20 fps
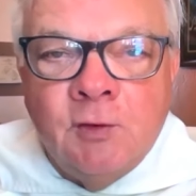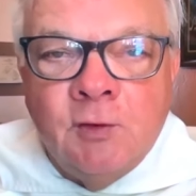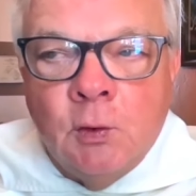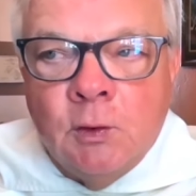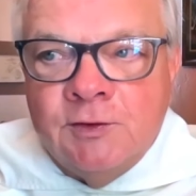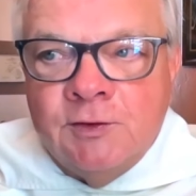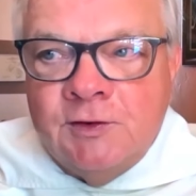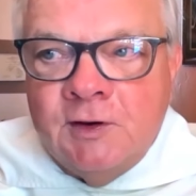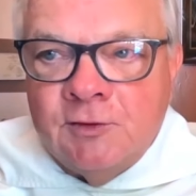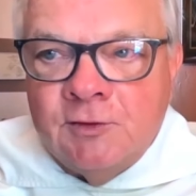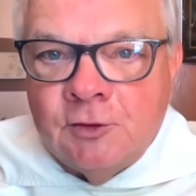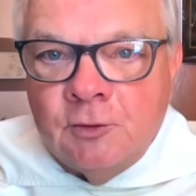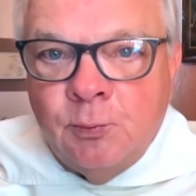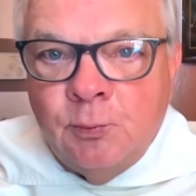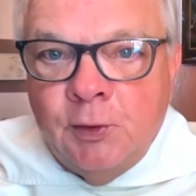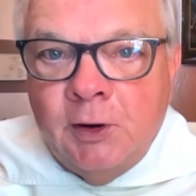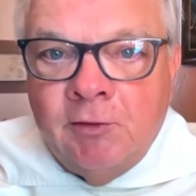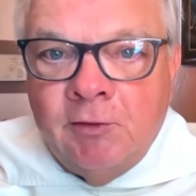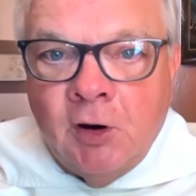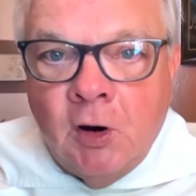Of course, these are
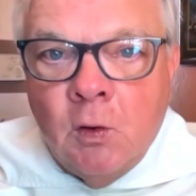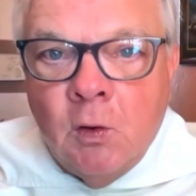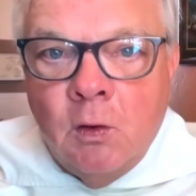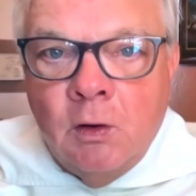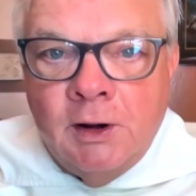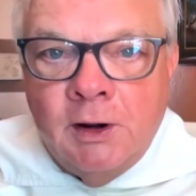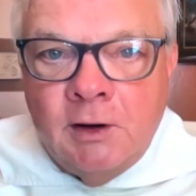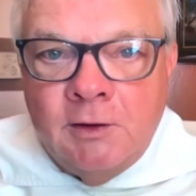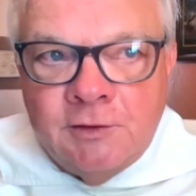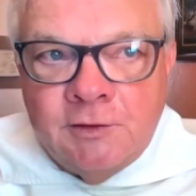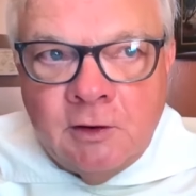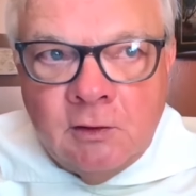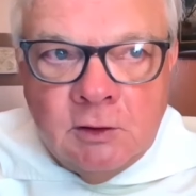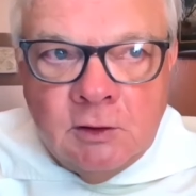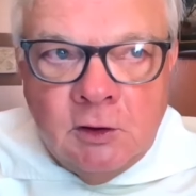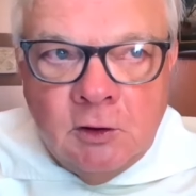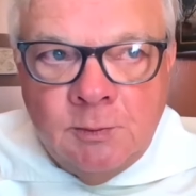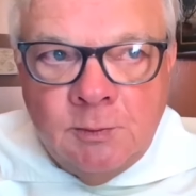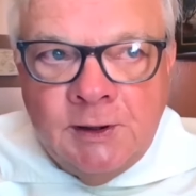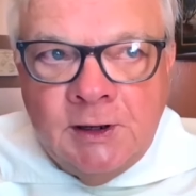pre-recorded, so
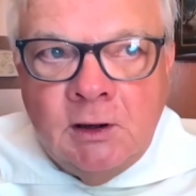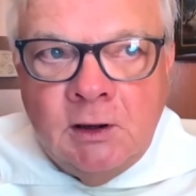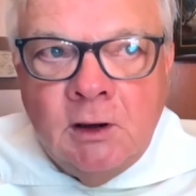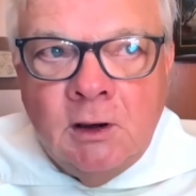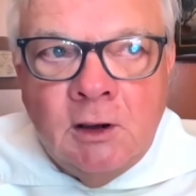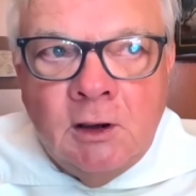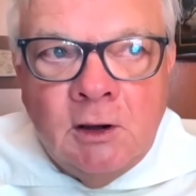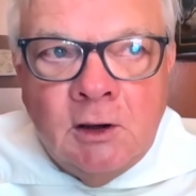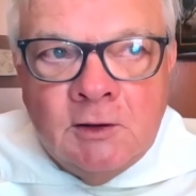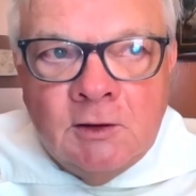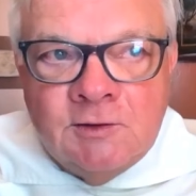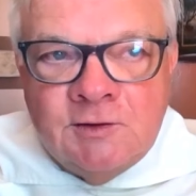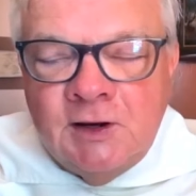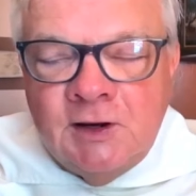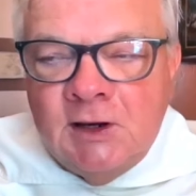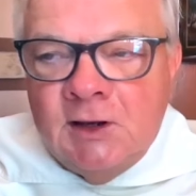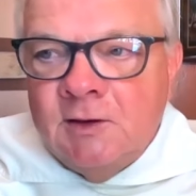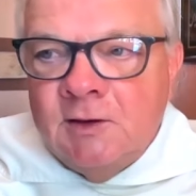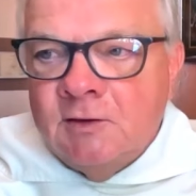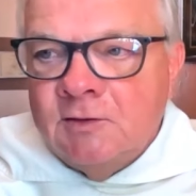you'll be
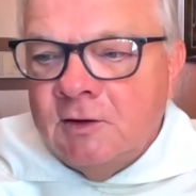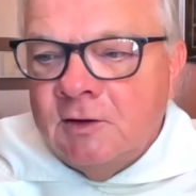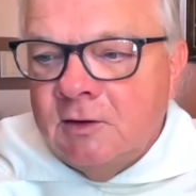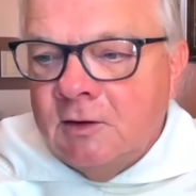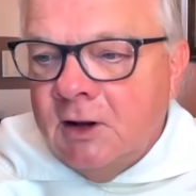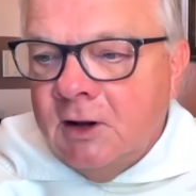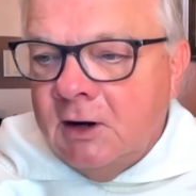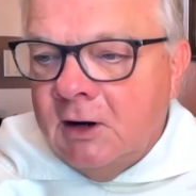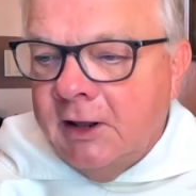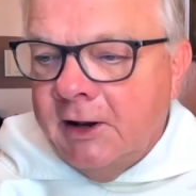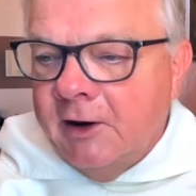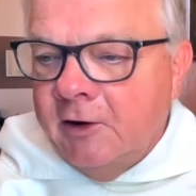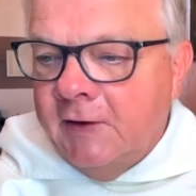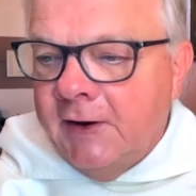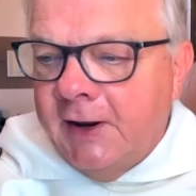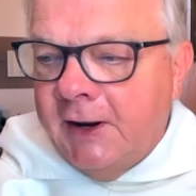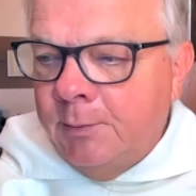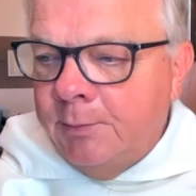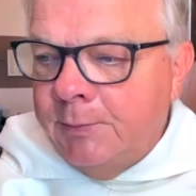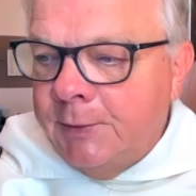seeing this at a later
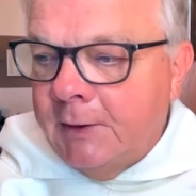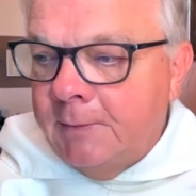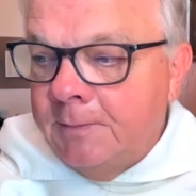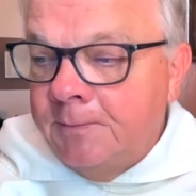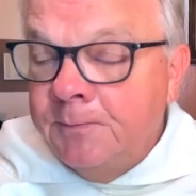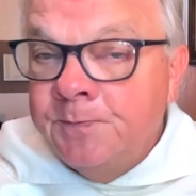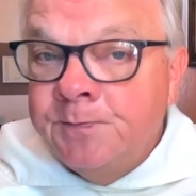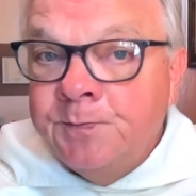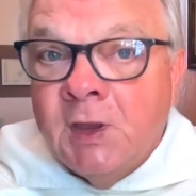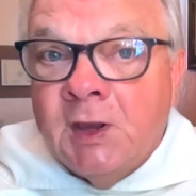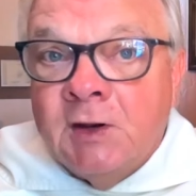date, but